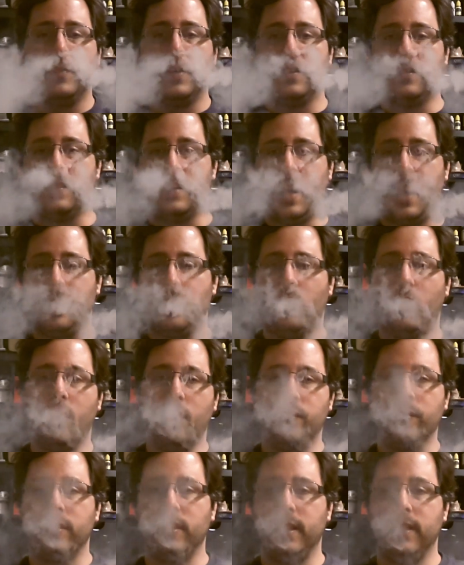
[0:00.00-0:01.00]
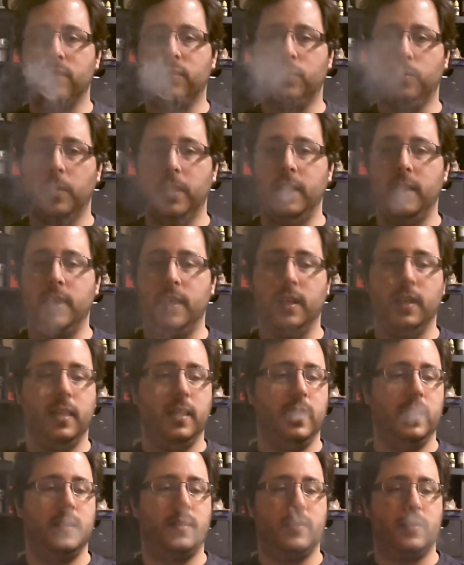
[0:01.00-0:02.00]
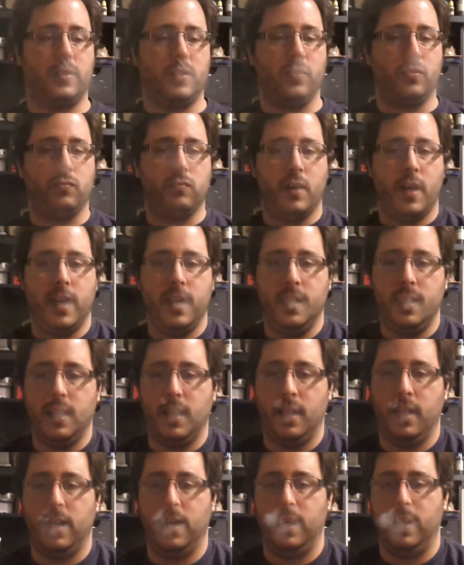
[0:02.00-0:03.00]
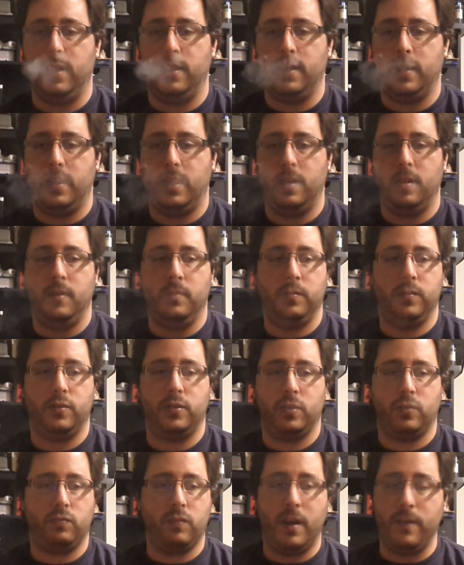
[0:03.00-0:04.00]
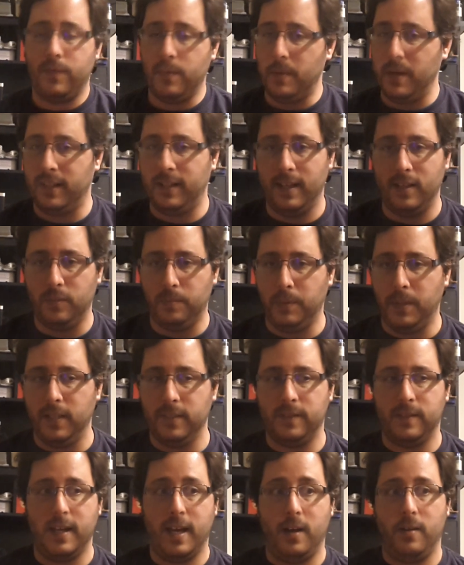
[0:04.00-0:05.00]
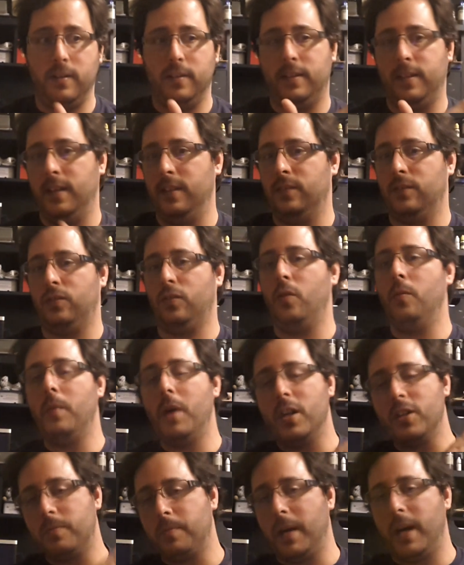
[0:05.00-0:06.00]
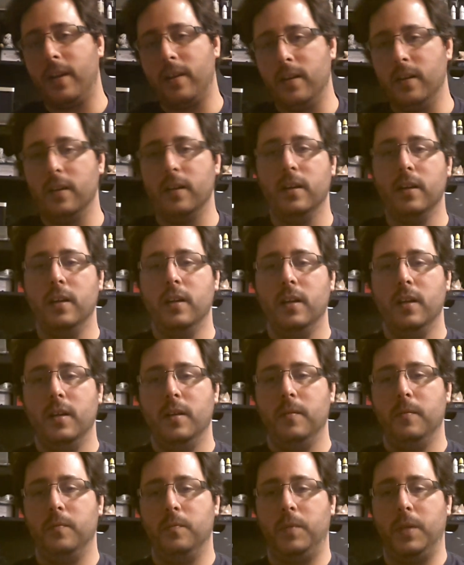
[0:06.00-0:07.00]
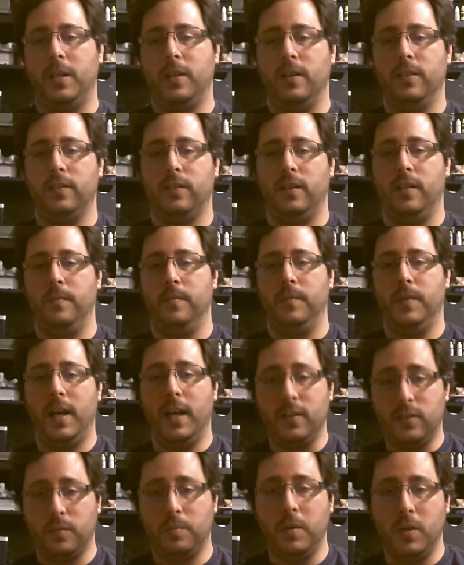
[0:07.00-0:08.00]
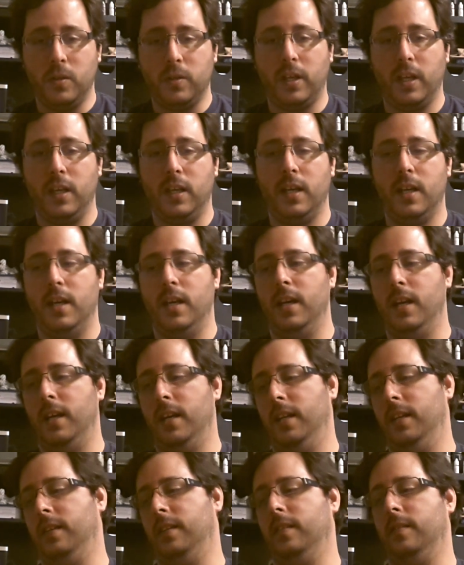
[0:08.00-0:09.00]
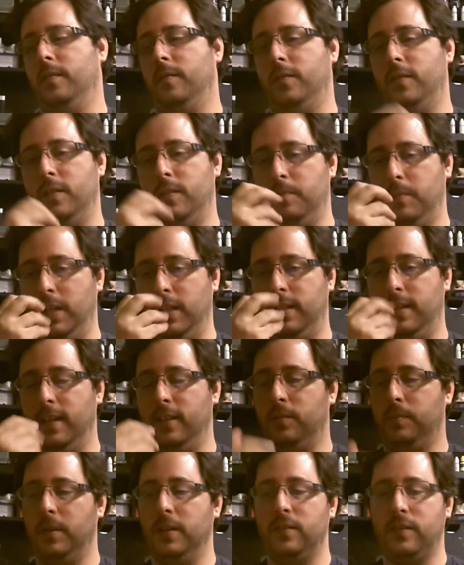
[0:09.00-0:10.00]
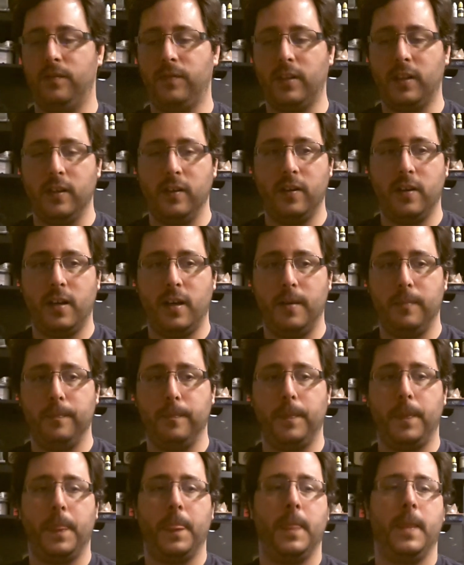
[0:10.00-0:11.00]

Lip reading: It's not overly sweet. It's just right, and it was just right for my taste buds. Now it tastes so much better because I'm not smoking, and my taste buds have cleared up.